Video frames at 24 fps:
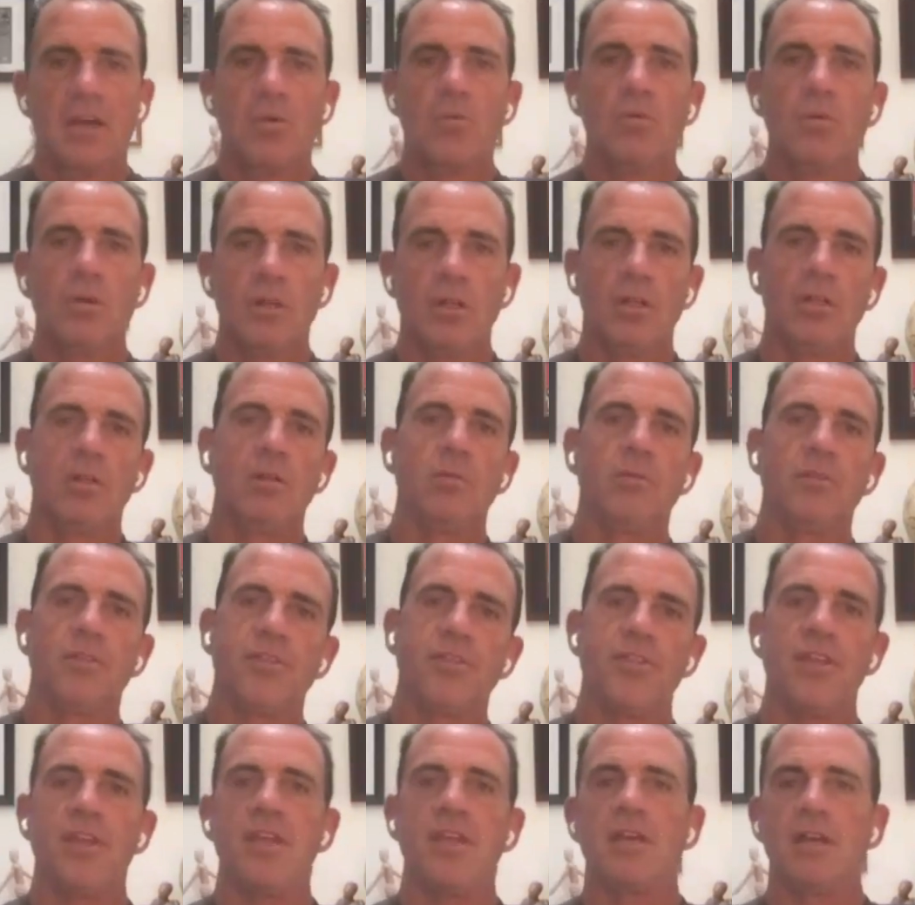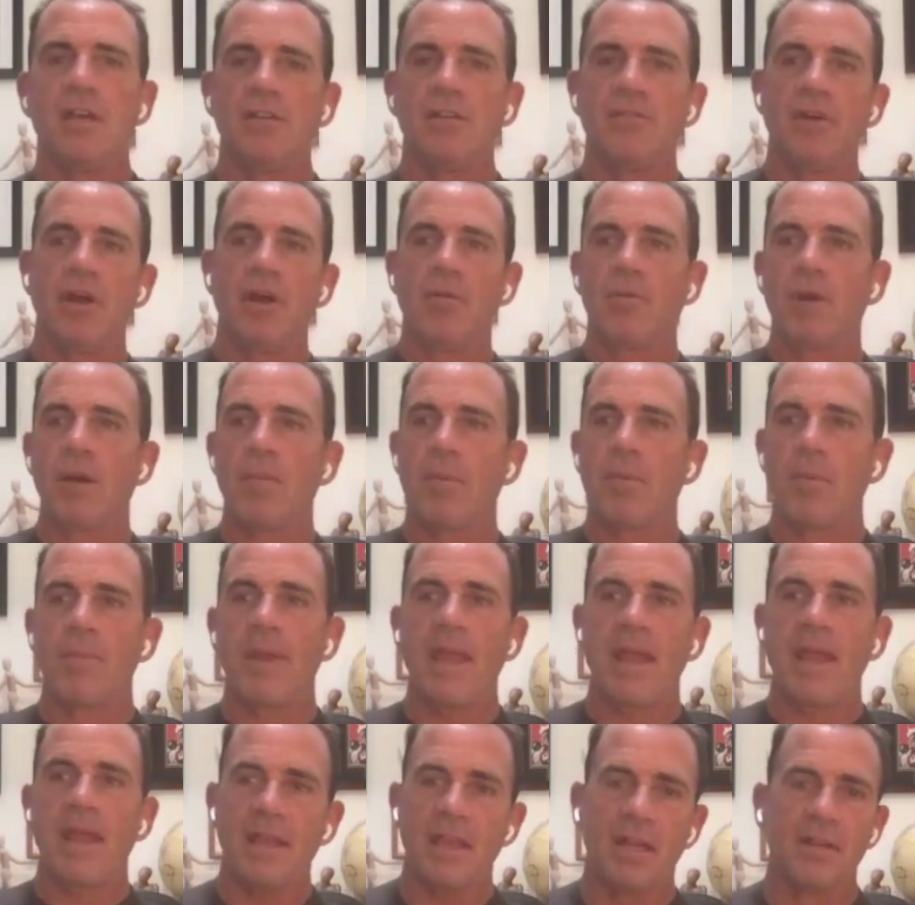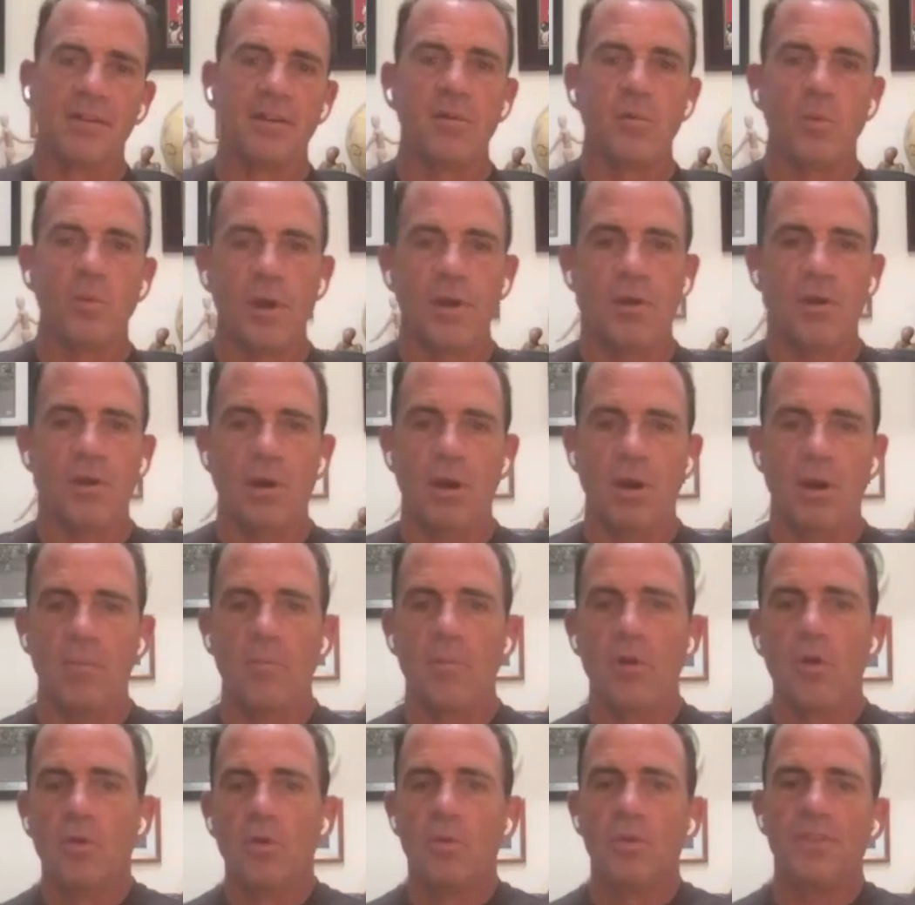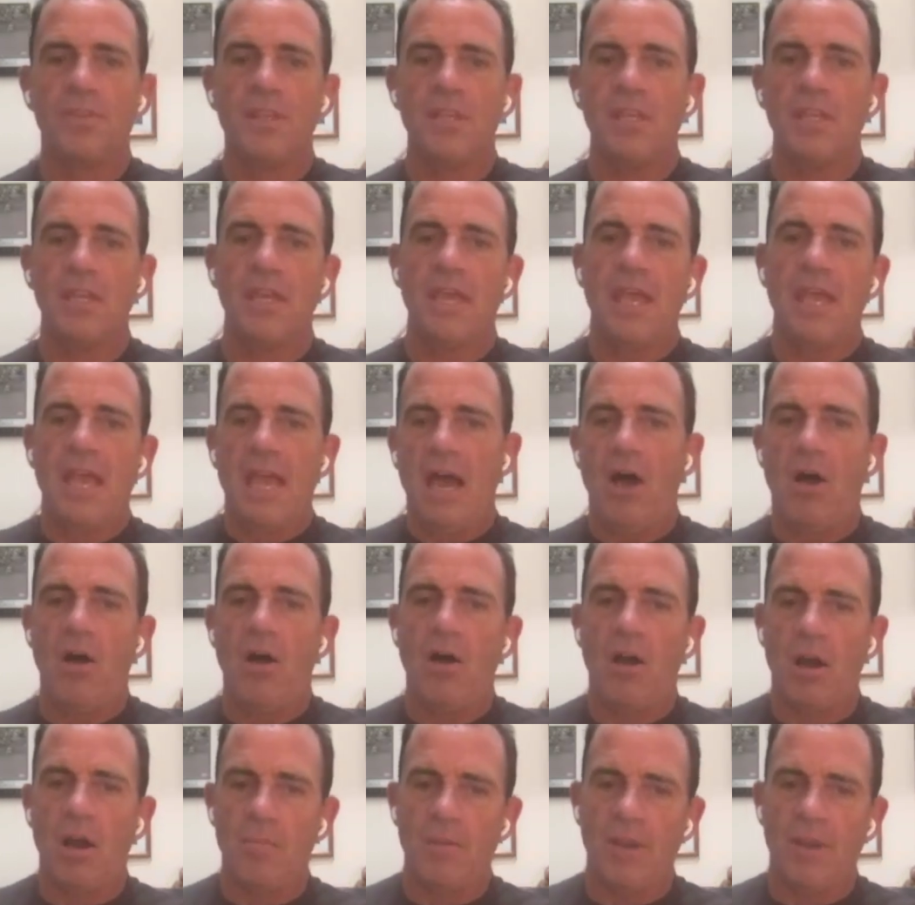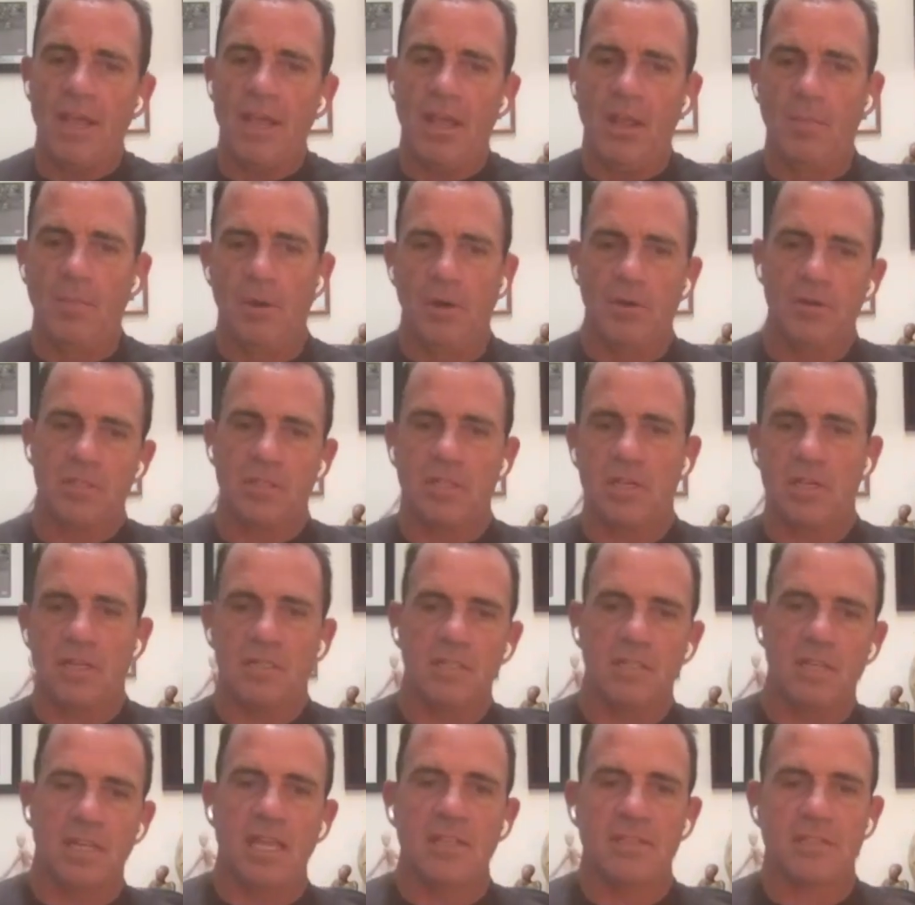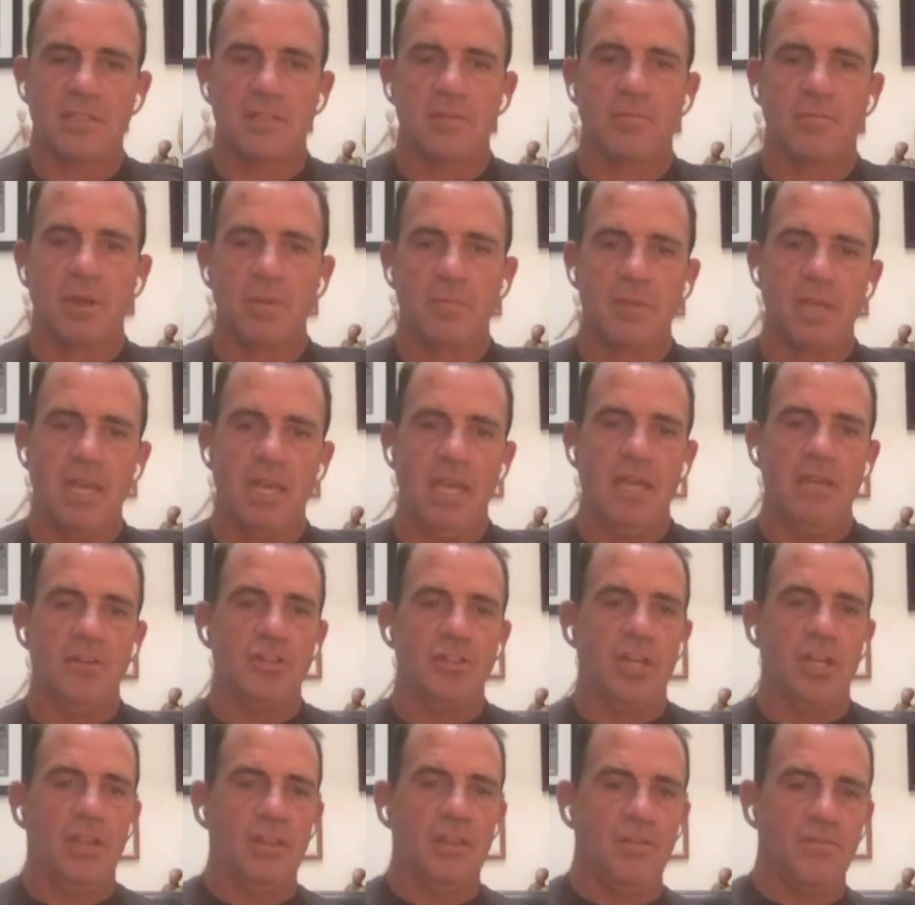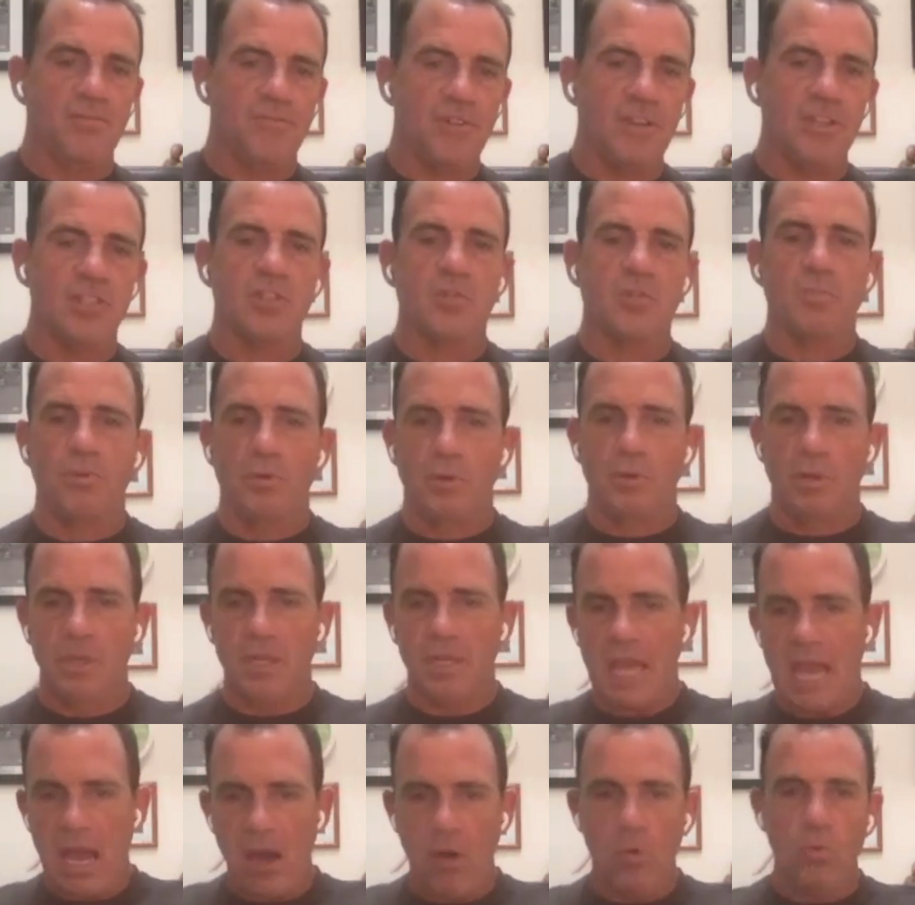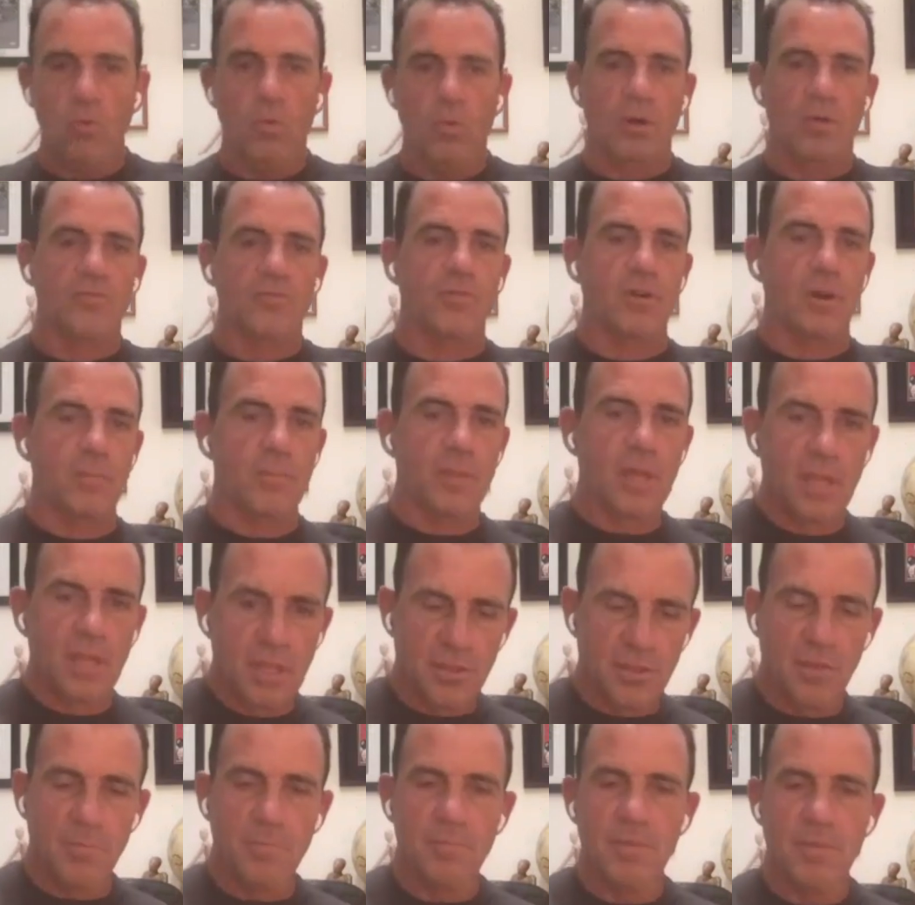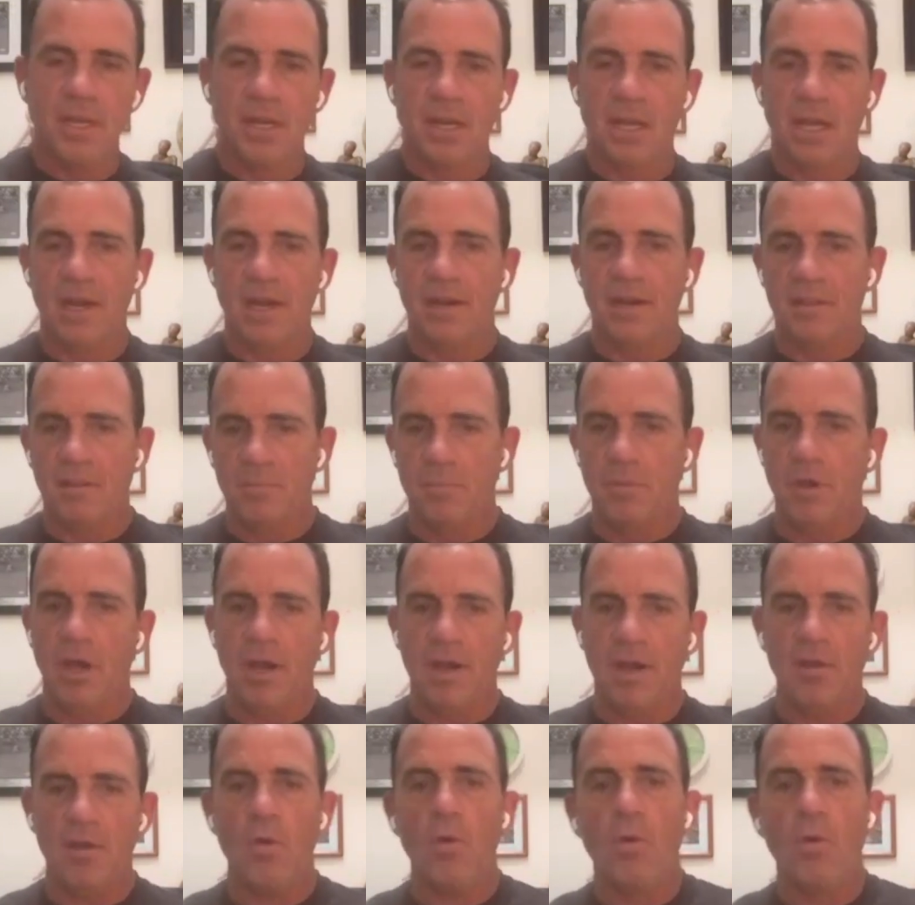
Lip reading: will think of a rubber band held in one arm with the arm and elbow tucked against the rib cage and the fist pulling outward from the midline of the body,